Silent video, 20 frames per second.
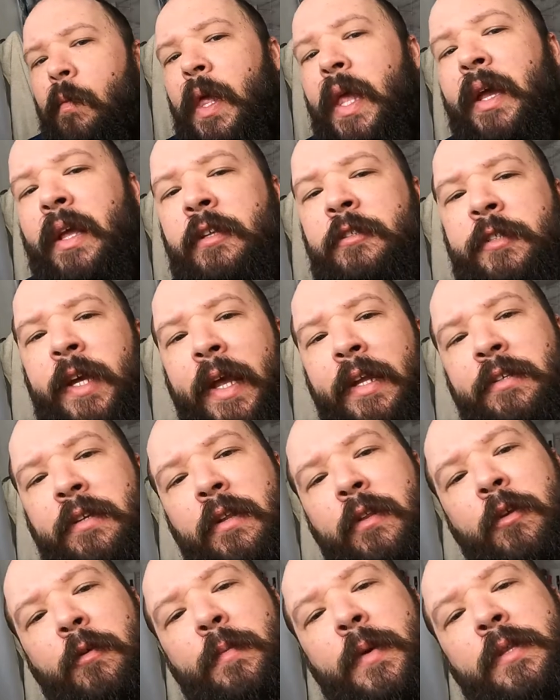It can change it a
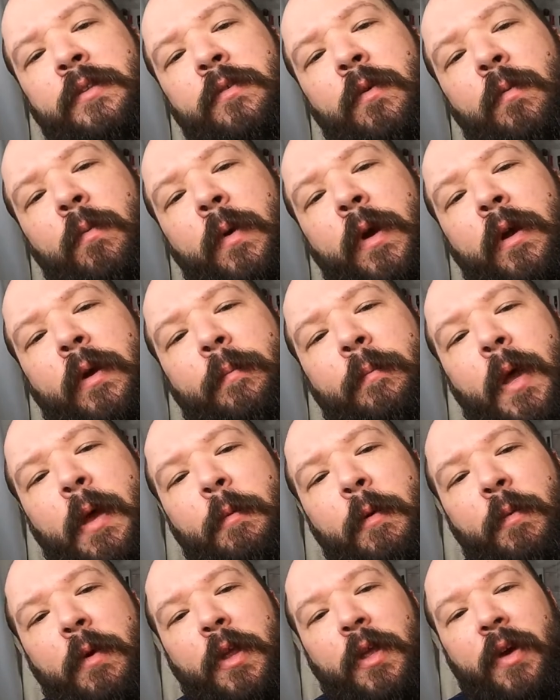little bit. So where
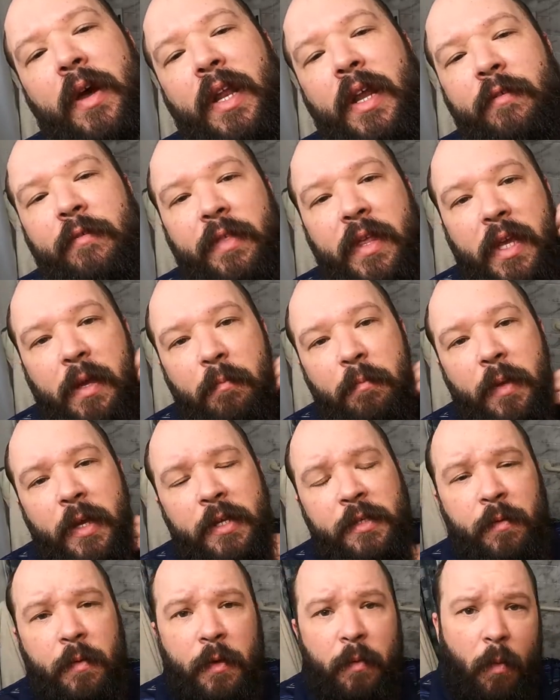maybe where you had everything in
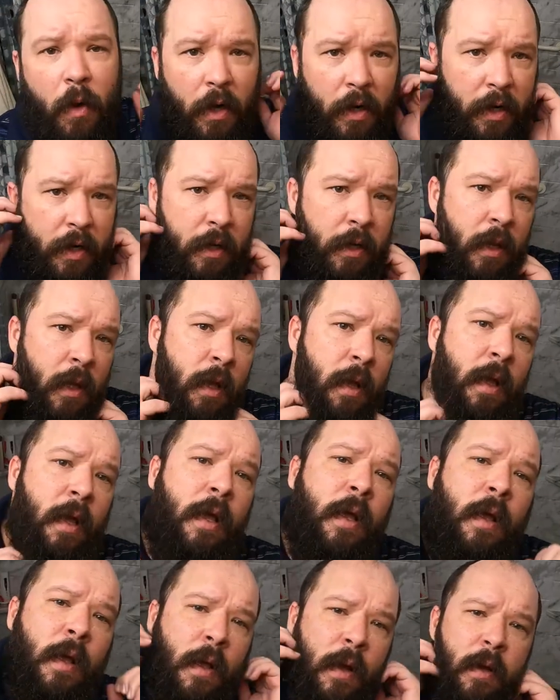place where you wanted it,
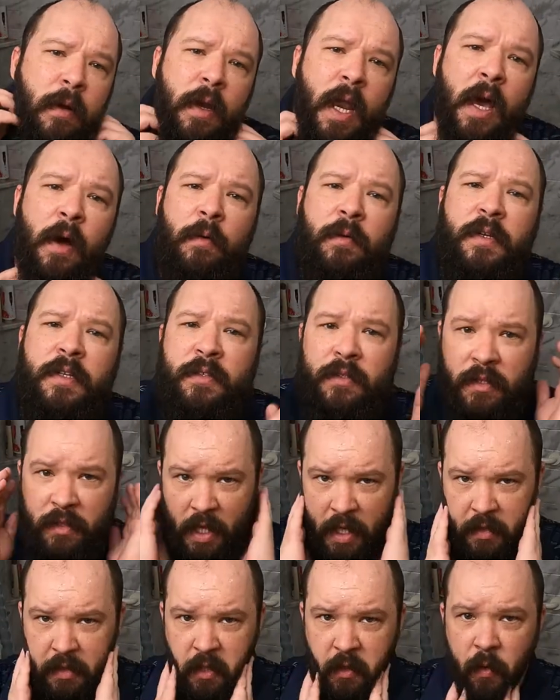now it just
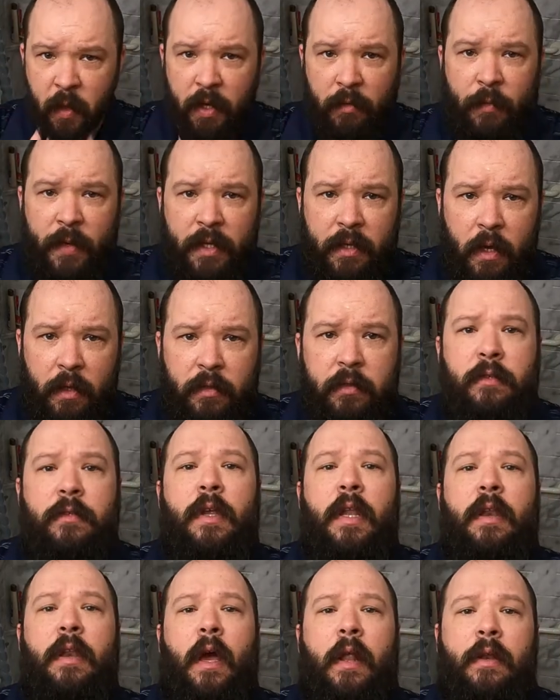needs a quick retouch
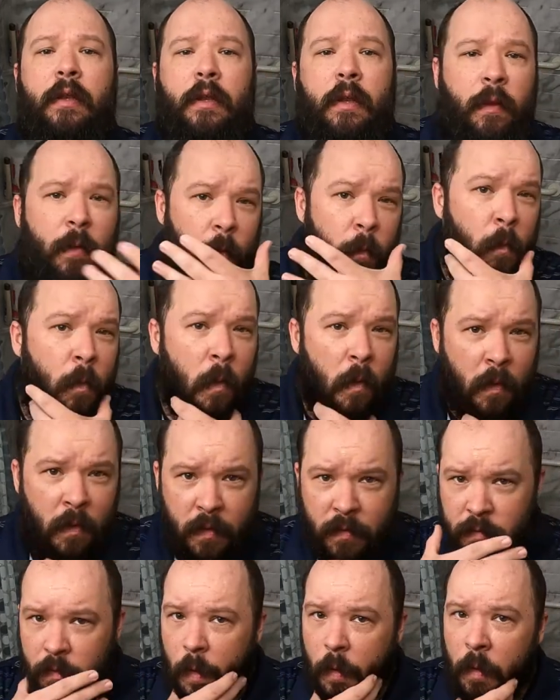and done.
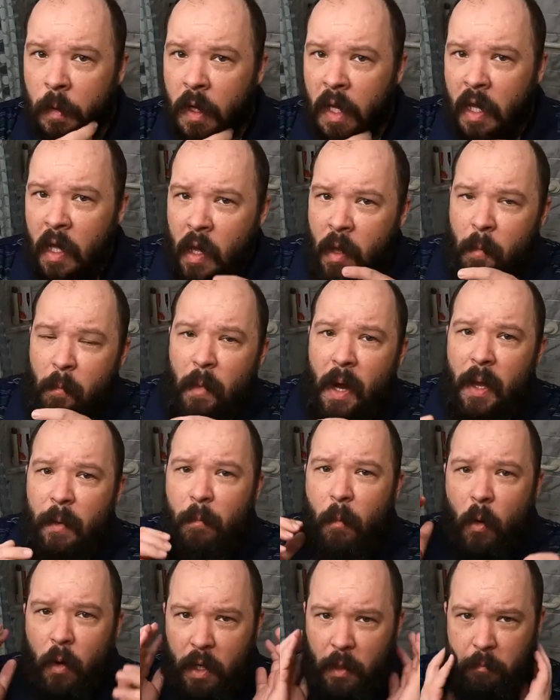So my
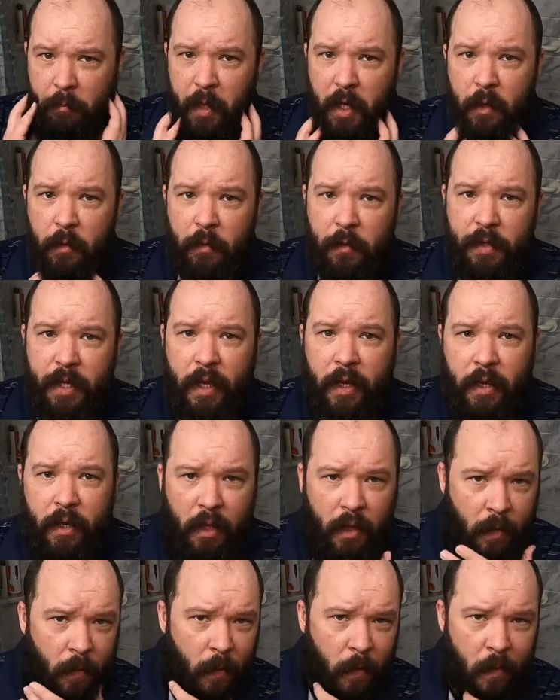morning beard
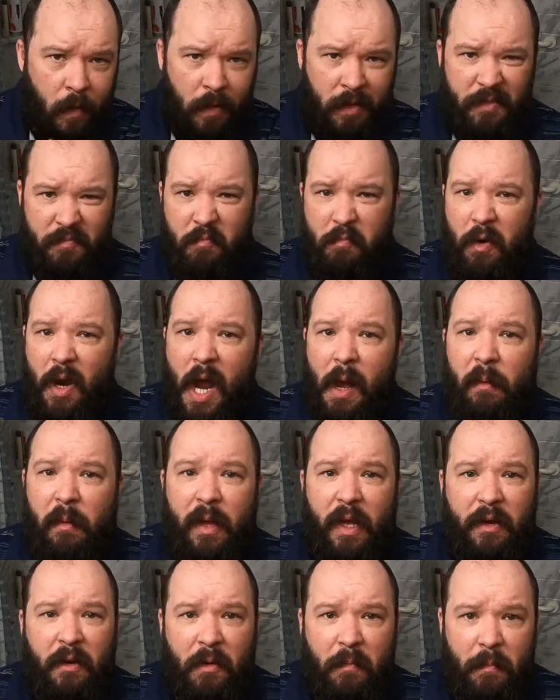routine is
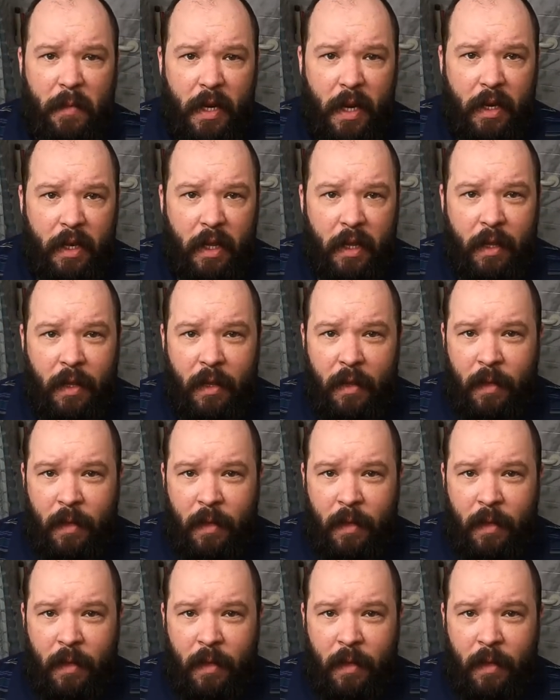probably under a minute.